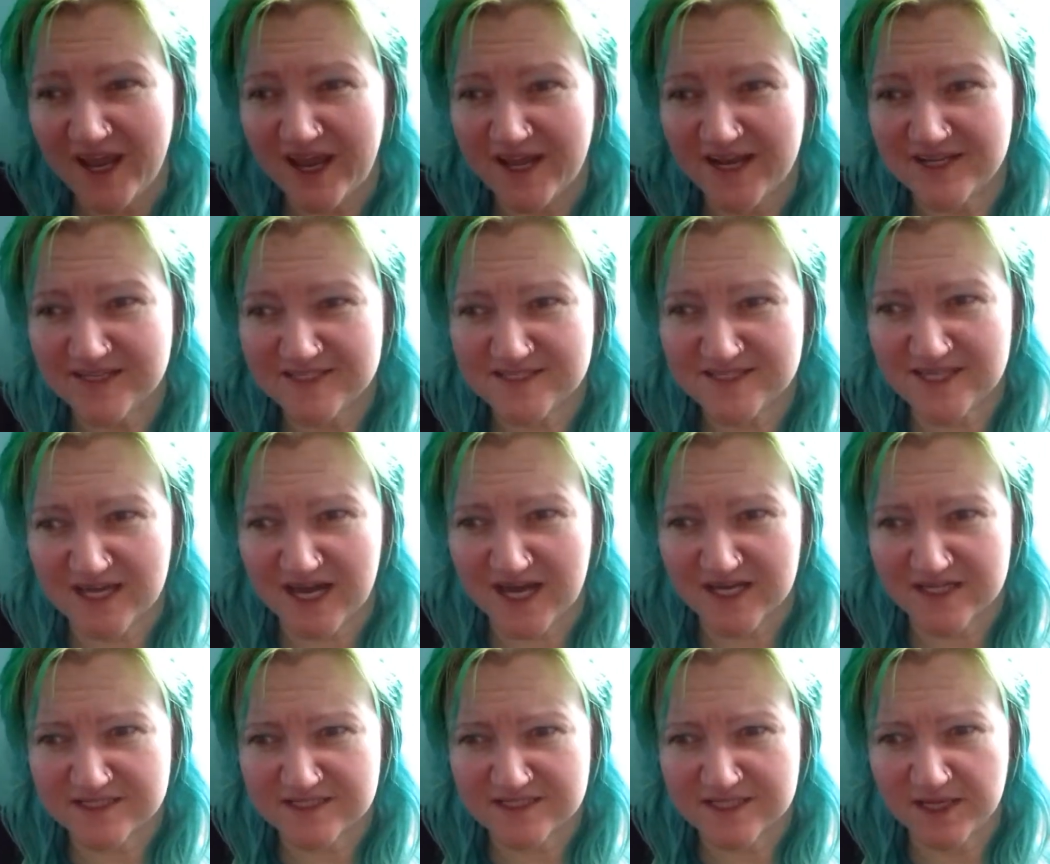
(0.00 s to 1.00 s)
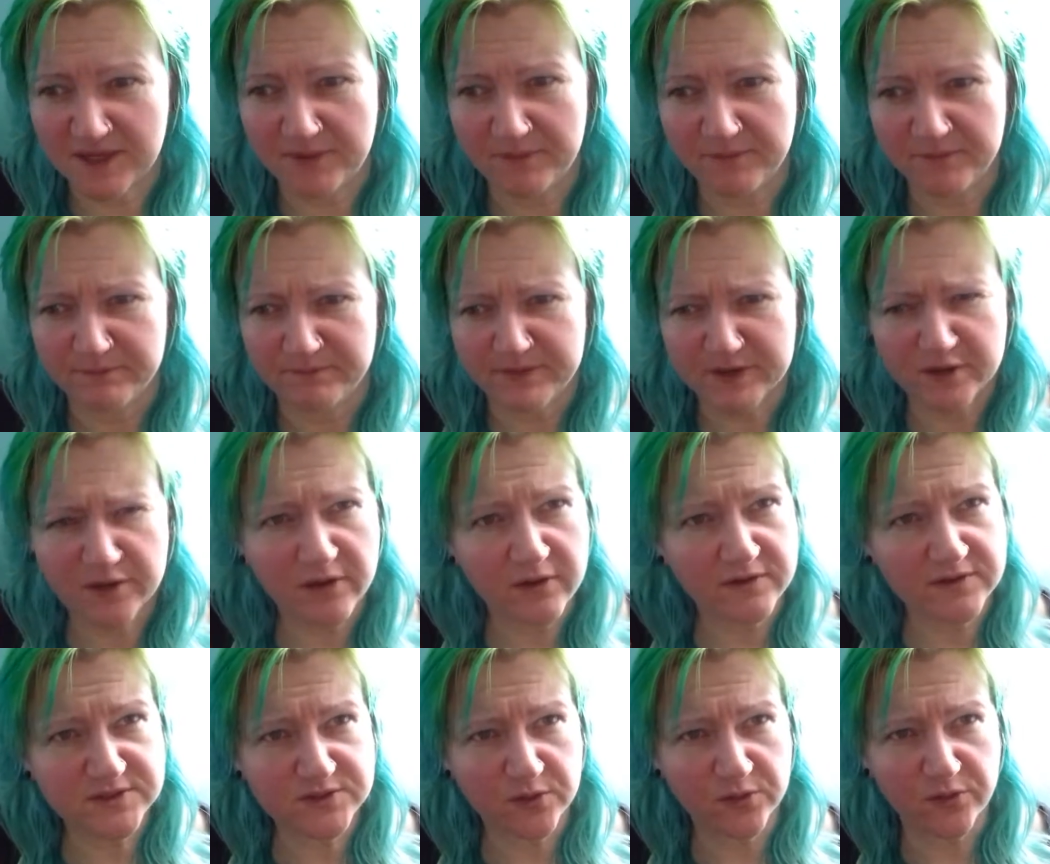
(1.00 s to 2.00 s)
is that
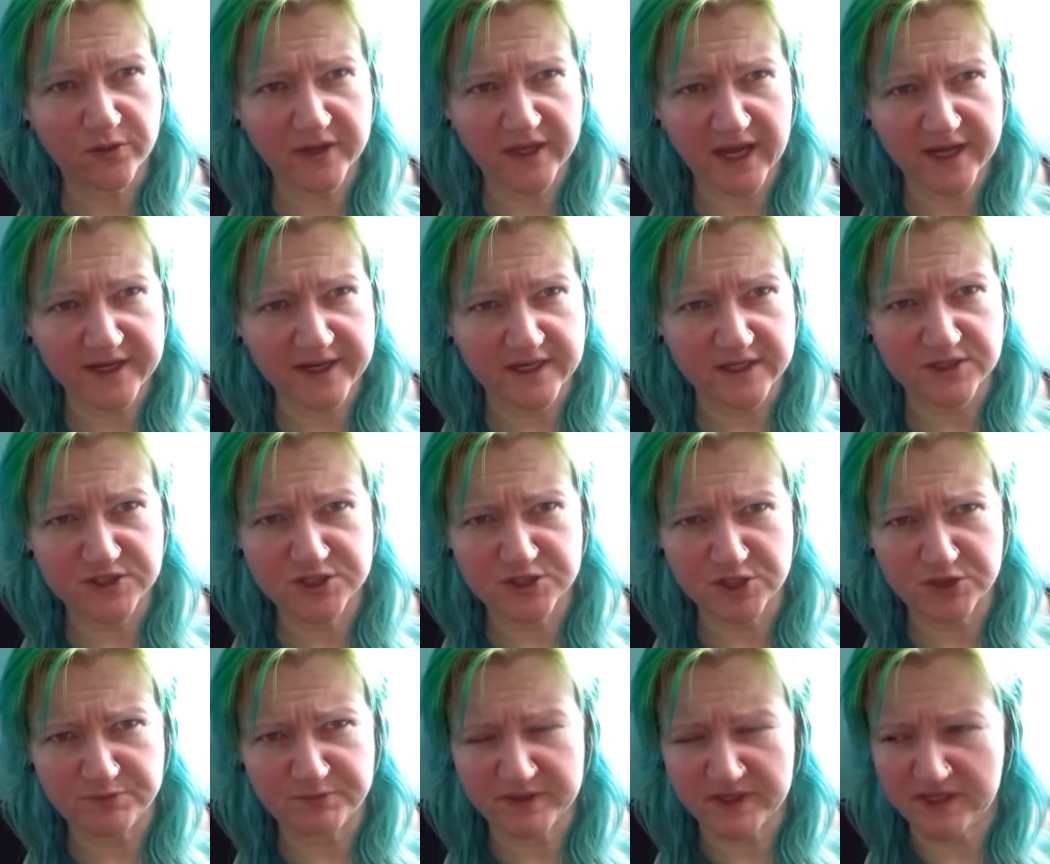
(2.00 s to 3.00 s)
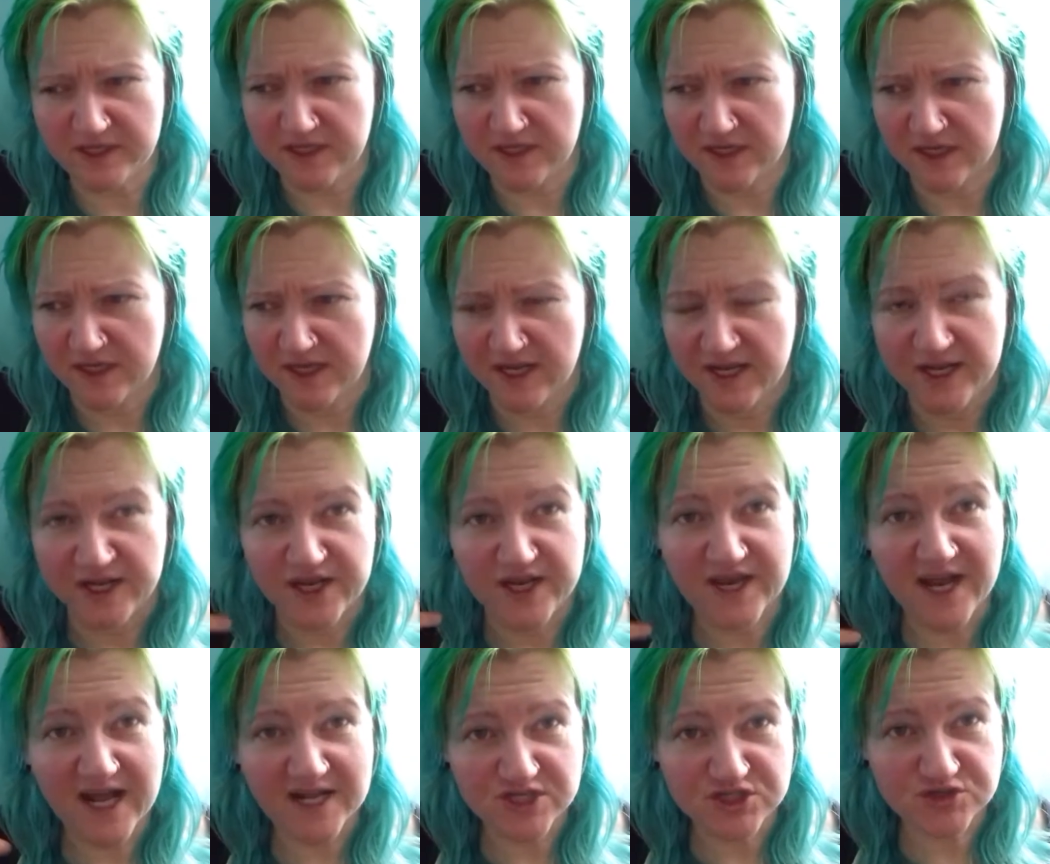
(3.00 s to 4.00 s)
because organic should be
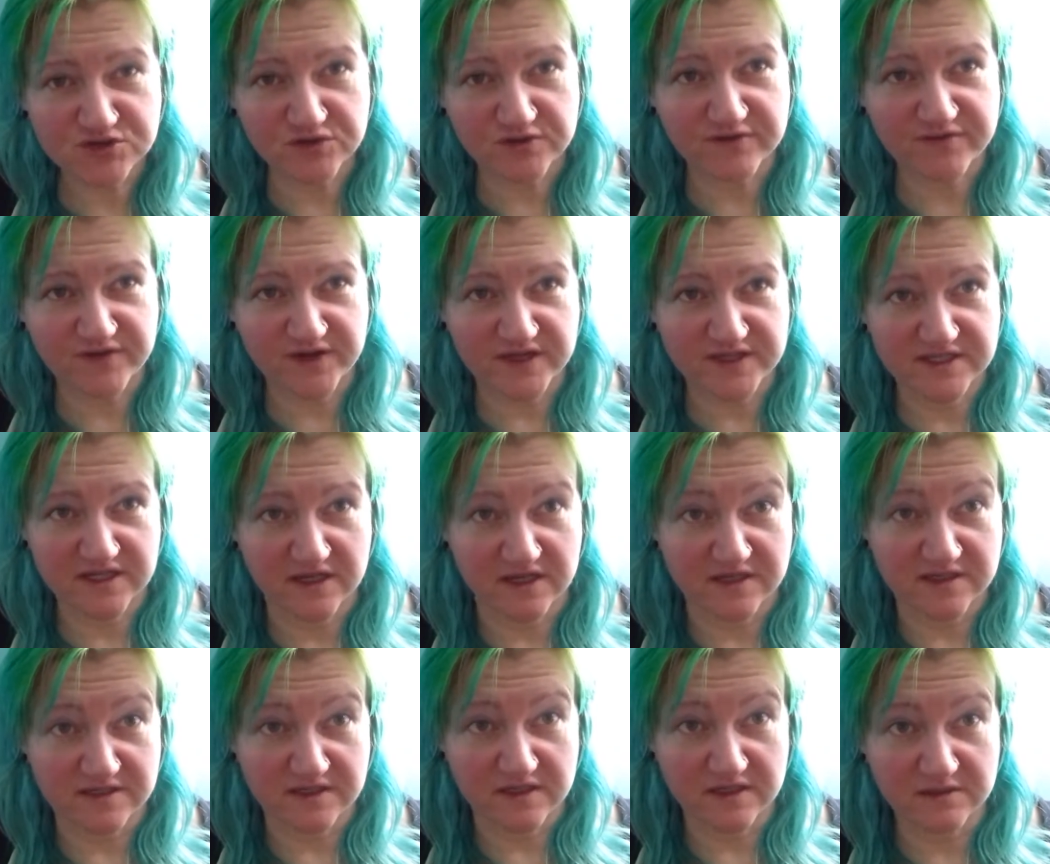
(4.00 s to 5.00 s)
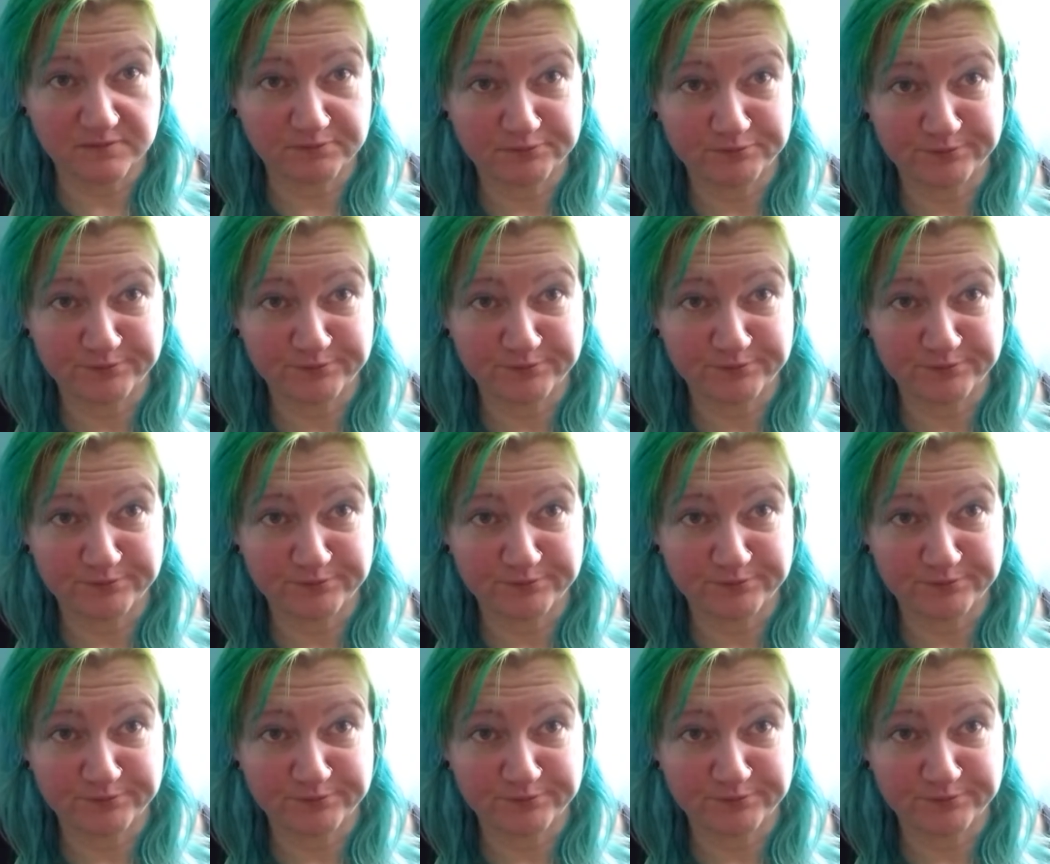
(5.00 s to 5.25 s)
natural fertilizer,